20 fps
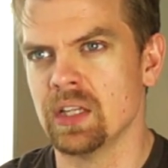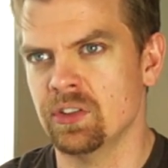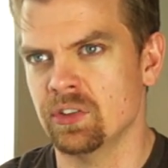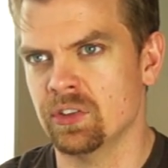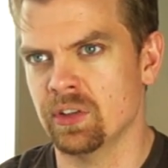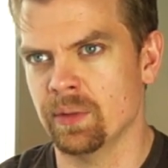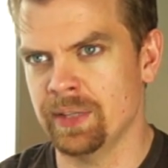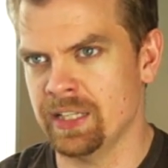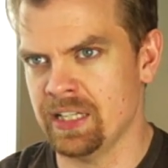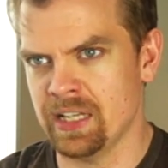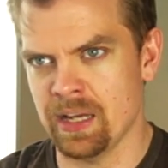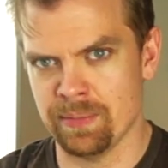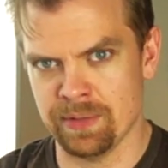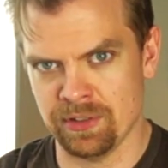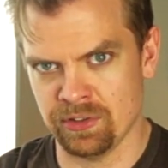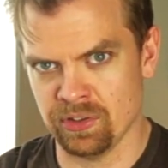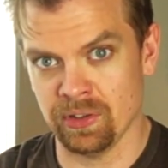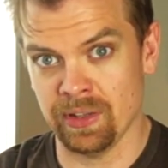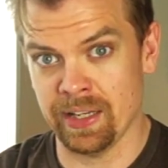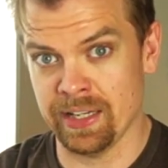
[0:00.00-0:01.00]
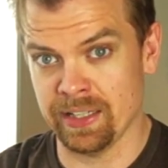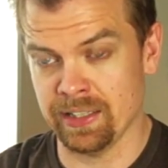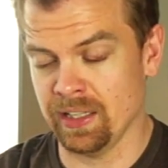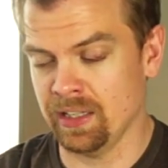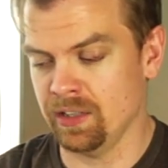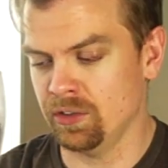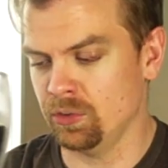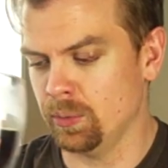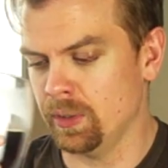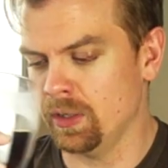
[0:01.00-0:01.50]
Some of the Yemens are like
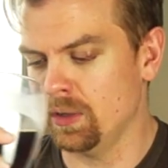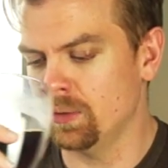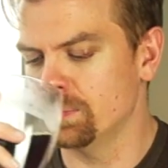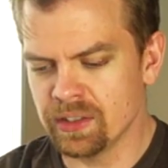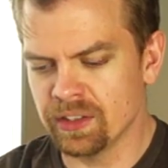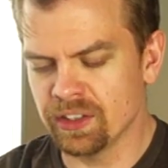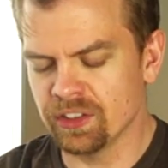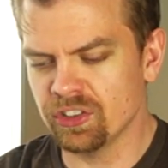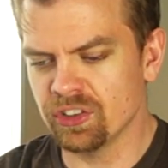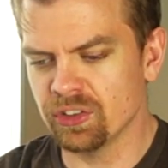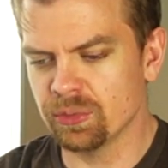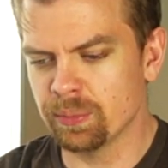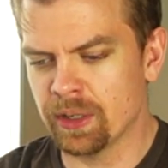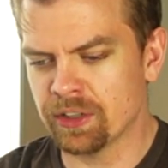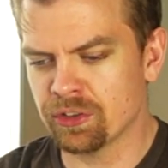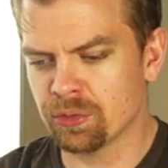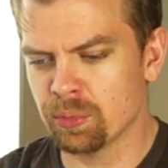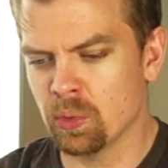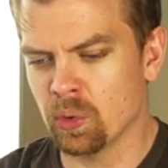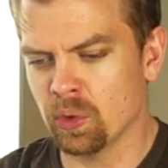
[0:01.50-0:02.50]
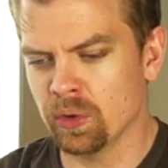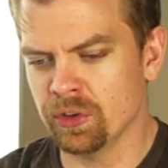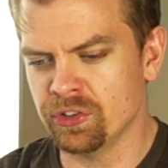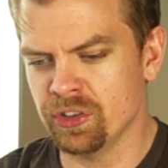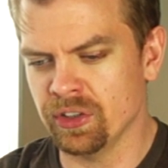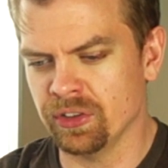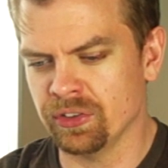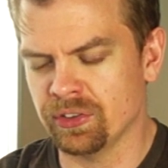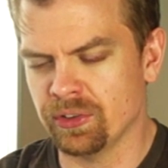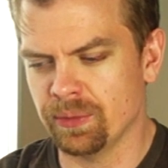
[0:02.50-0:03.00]
that as well. This is much more
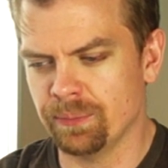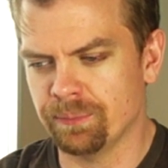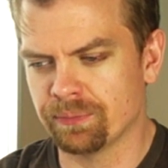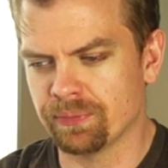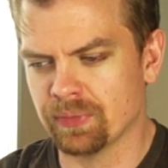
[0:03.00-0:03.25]
just